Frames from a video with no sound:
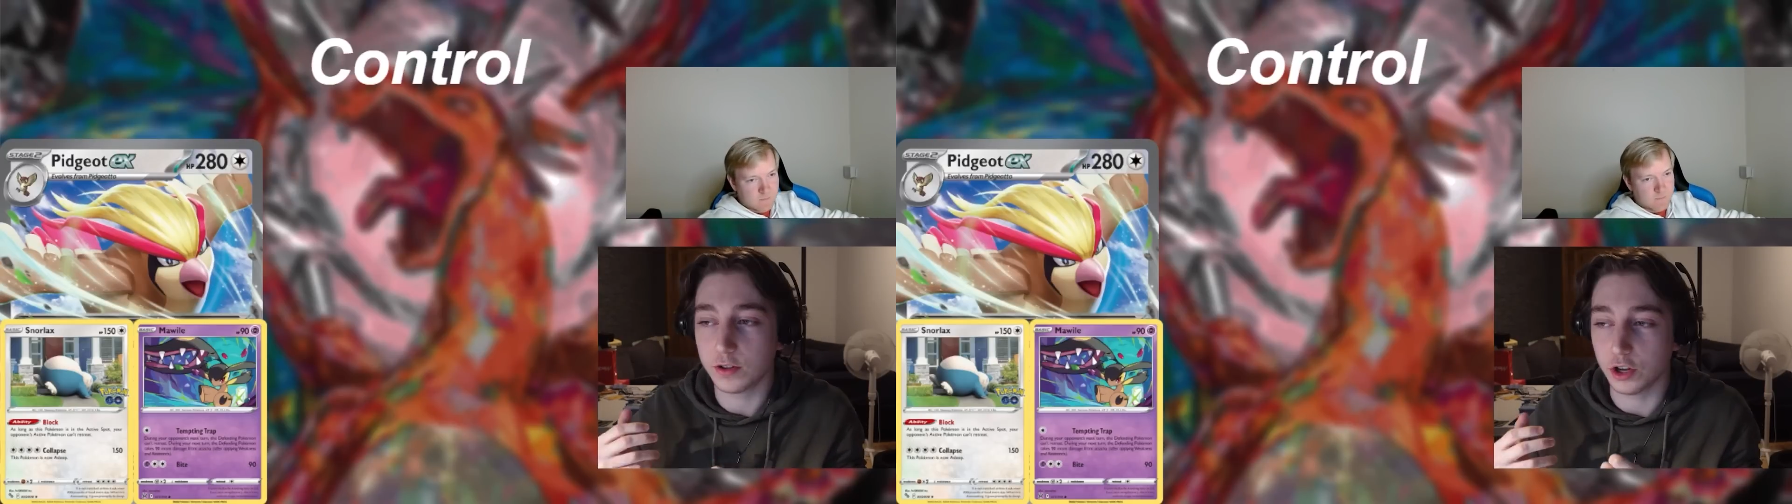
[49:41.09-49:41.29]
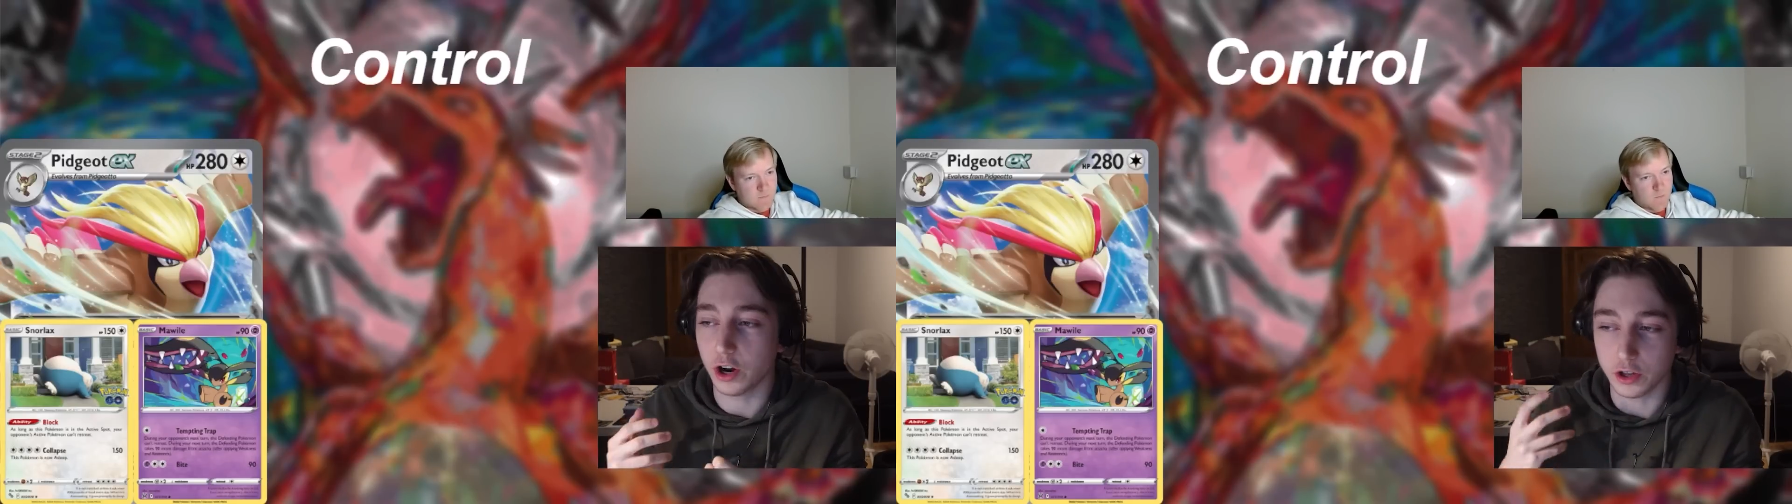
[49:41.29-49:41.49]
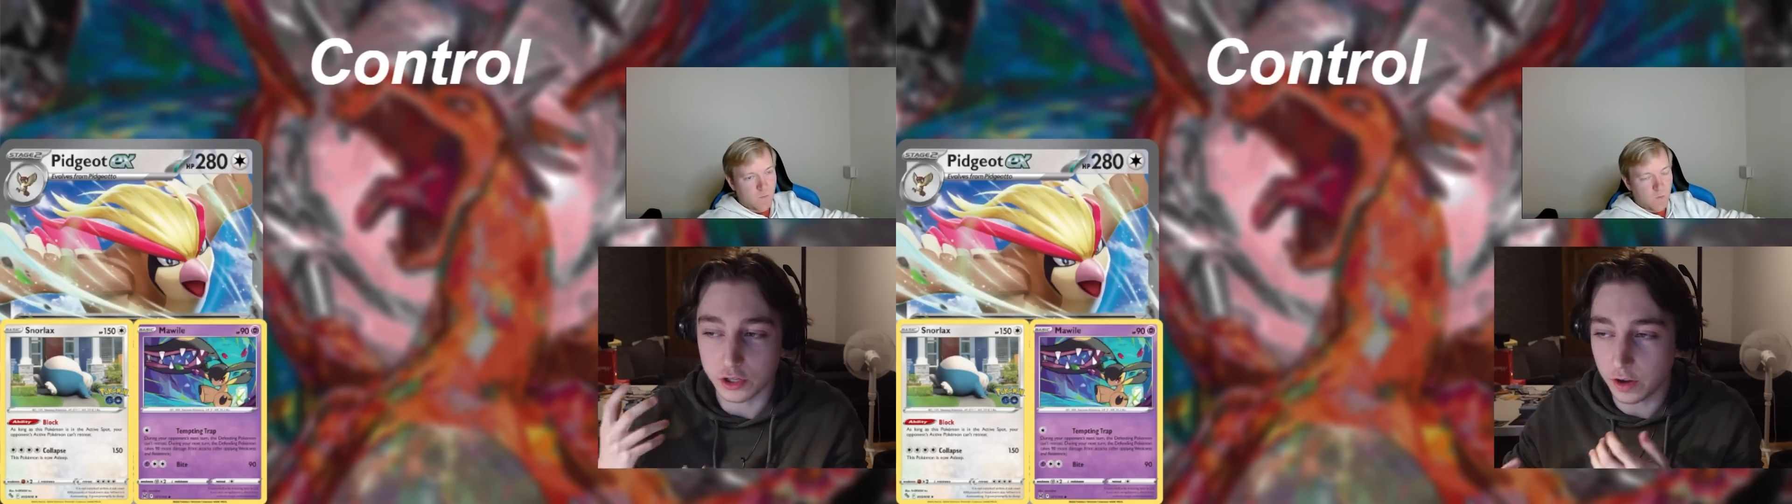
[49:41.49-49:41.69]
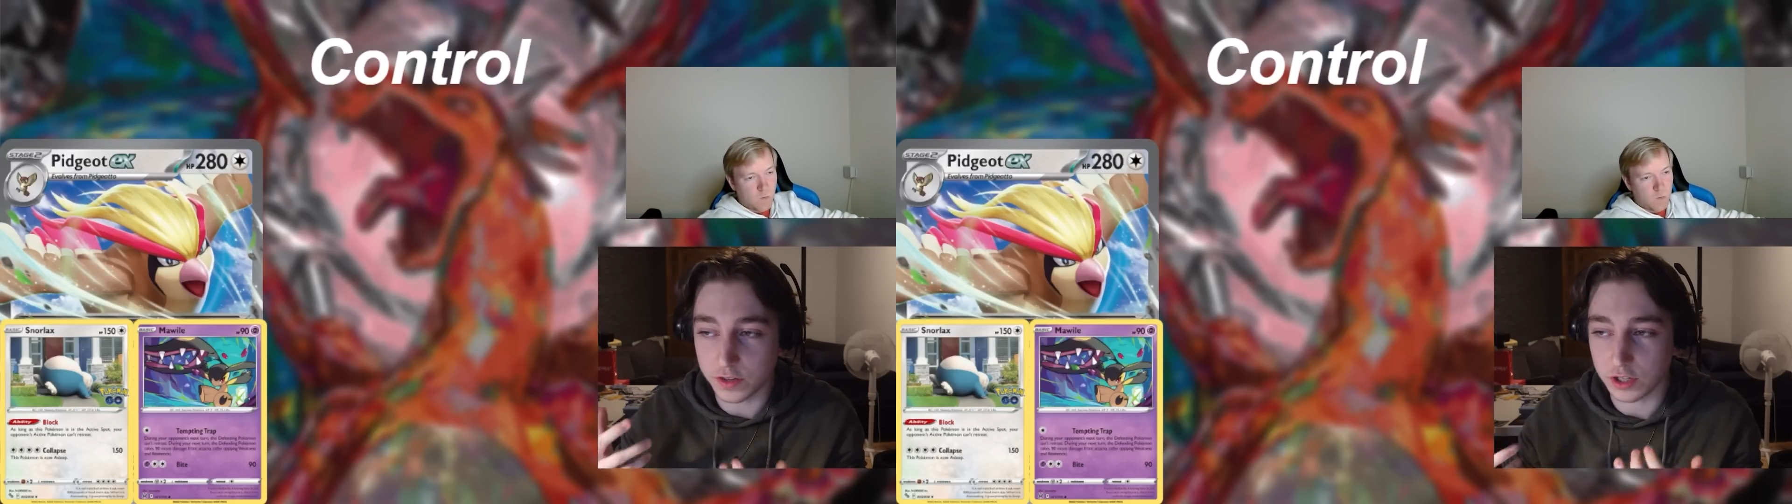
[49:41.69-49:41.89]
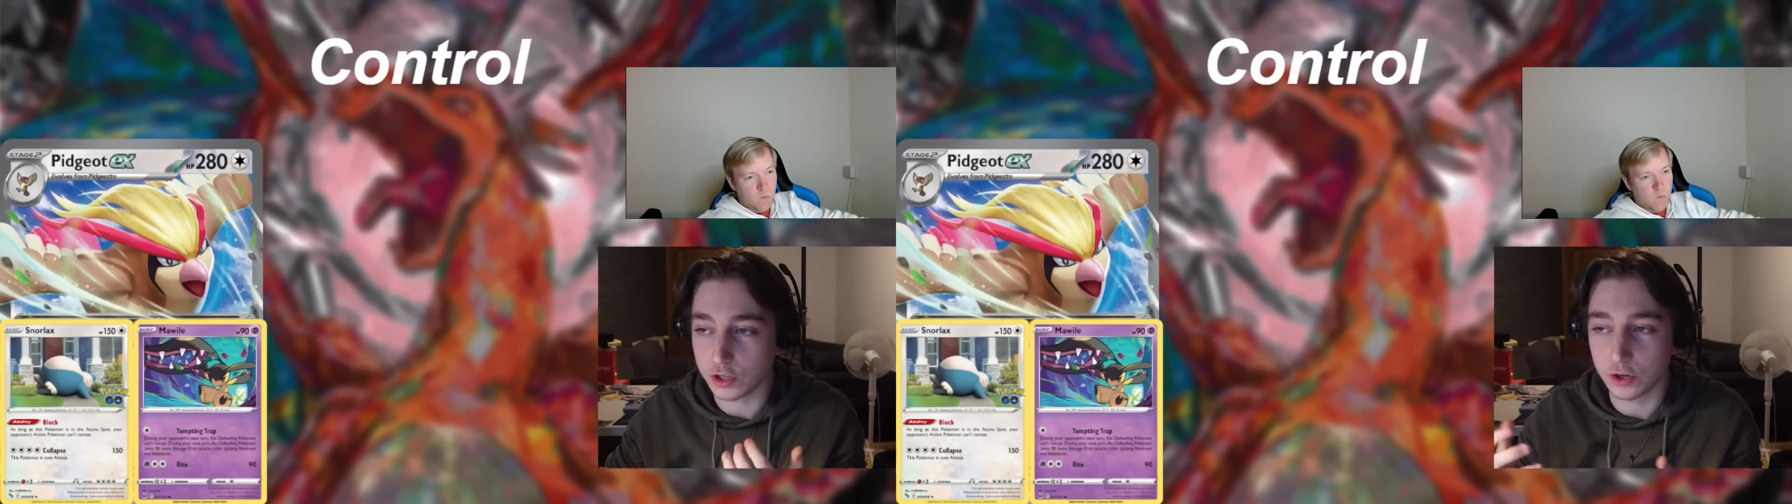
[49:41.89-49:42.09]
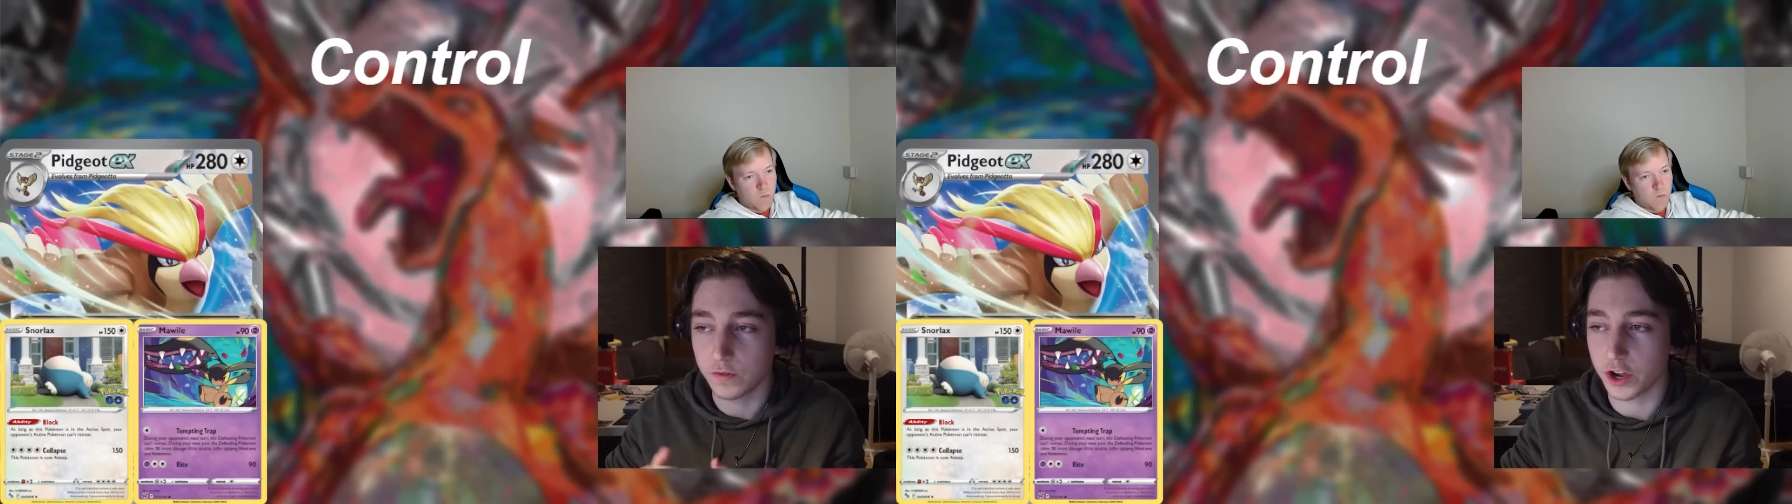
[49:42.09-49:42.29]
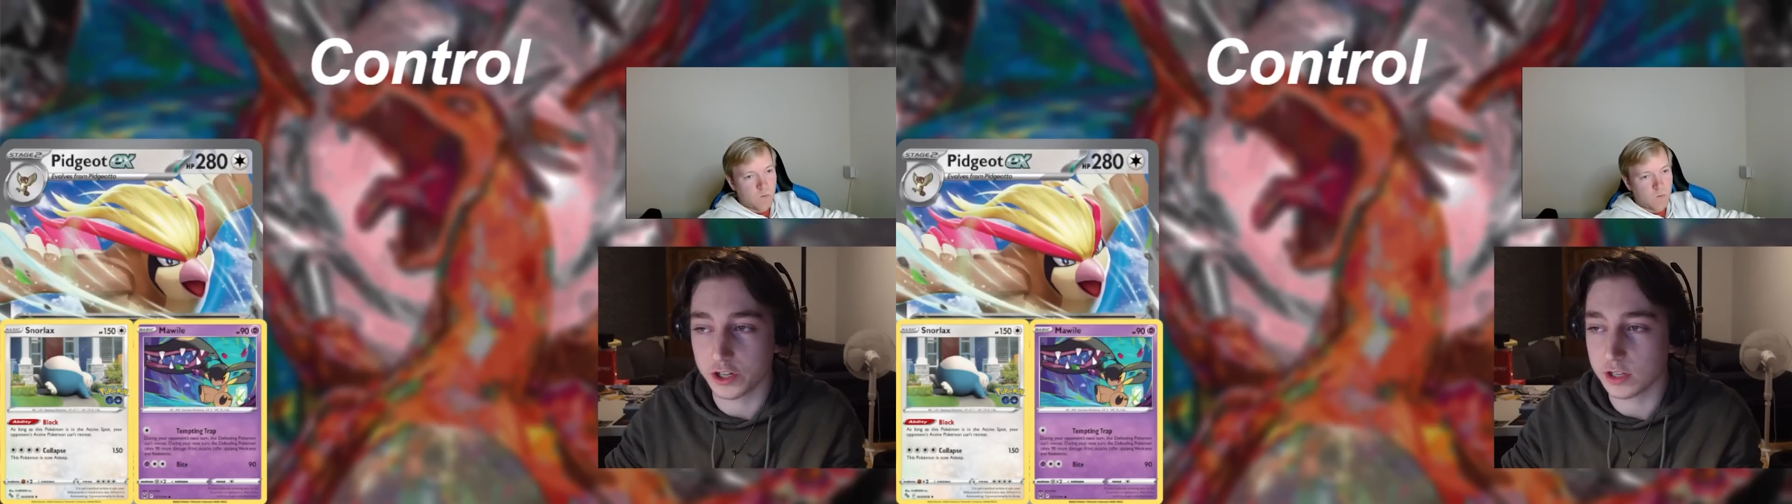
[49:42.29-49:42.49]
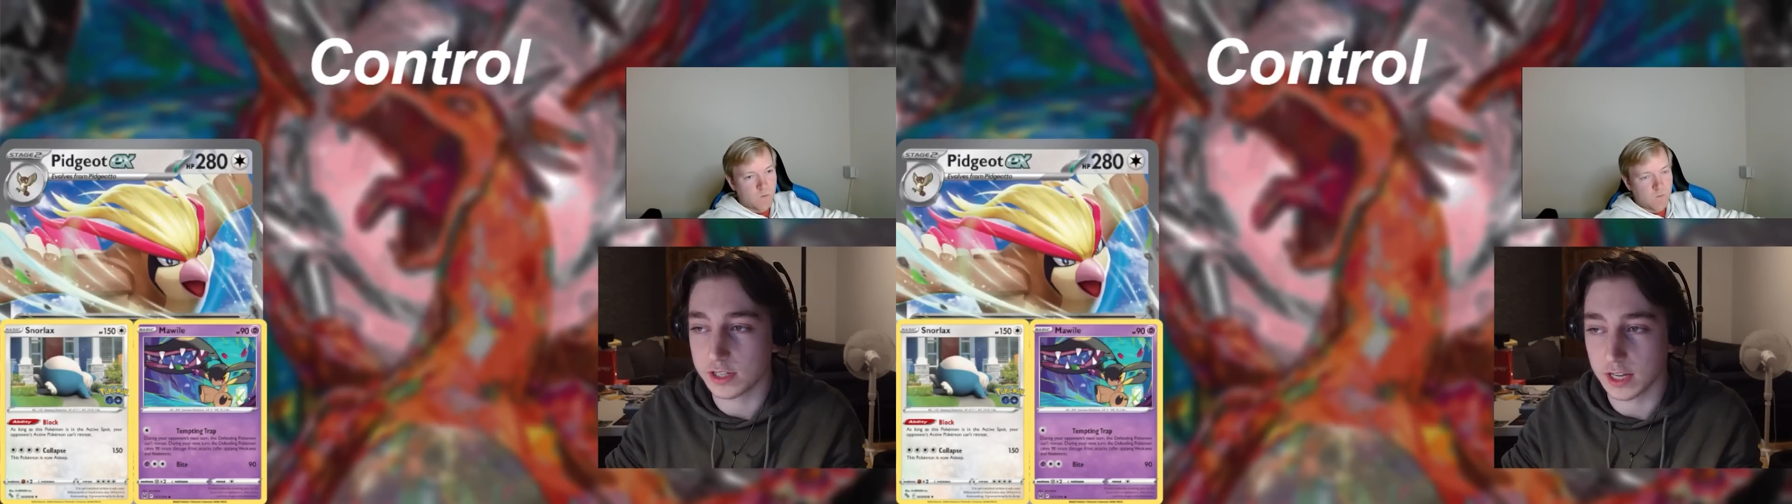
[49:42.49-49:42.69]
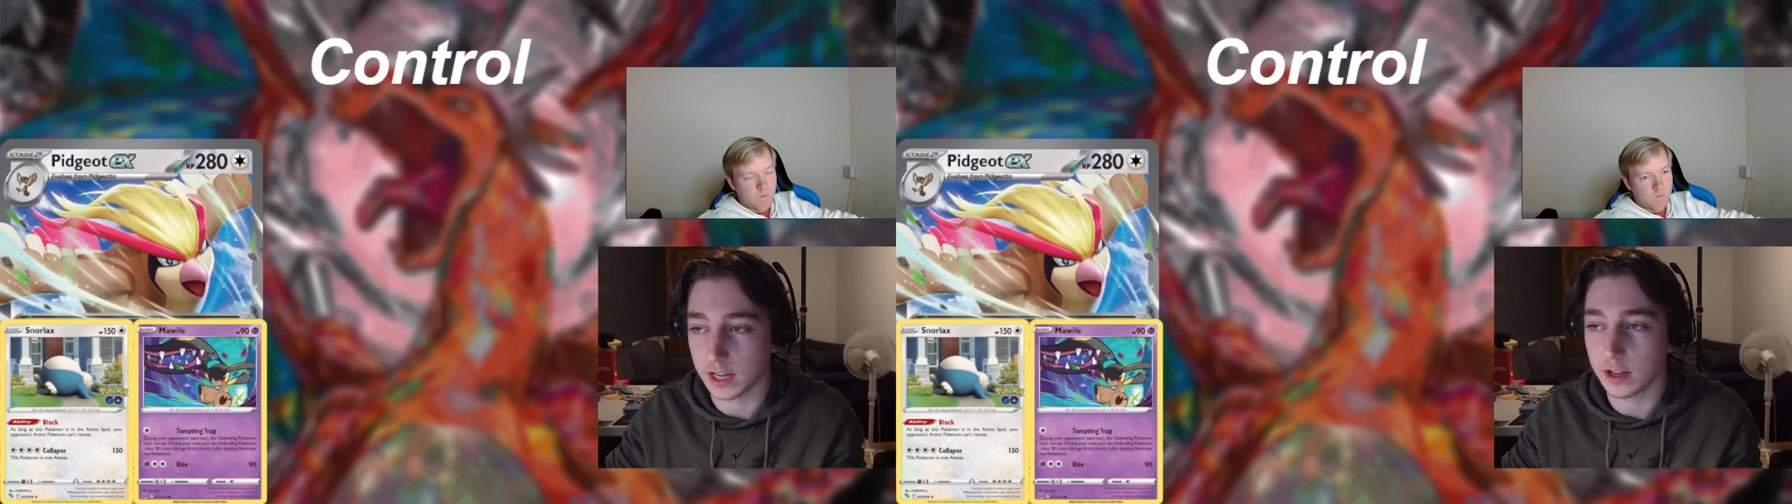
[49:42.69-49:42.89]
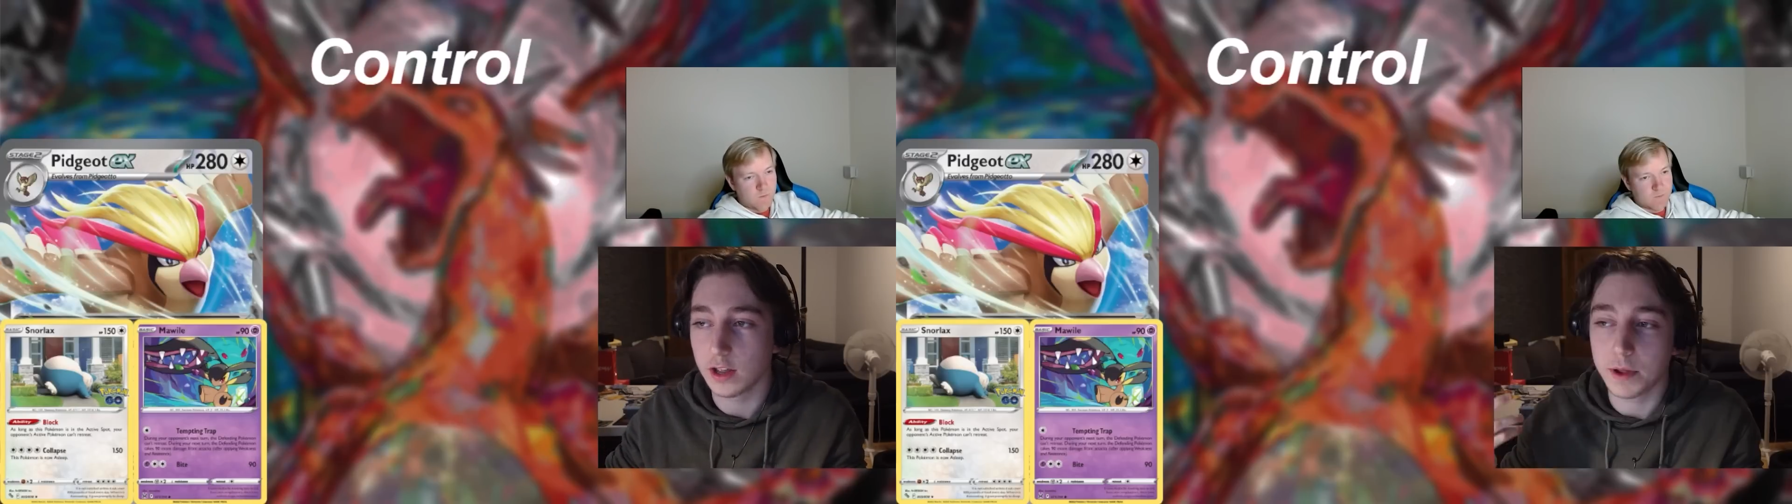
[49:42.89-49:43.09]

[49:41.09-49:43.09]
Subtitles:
there's obviously 2 versions here.